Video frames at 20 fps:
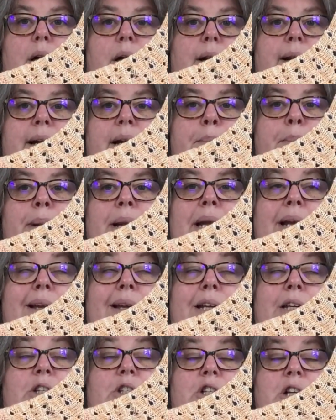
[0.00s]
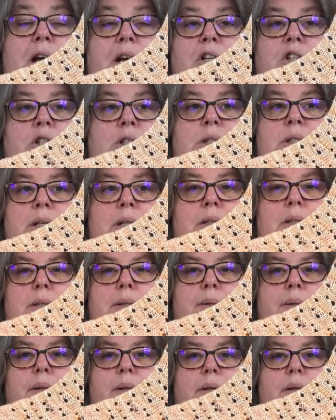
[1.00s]
it completely changes
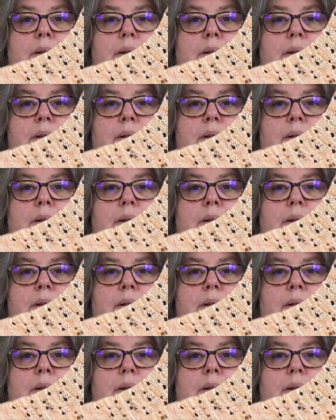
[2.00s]
its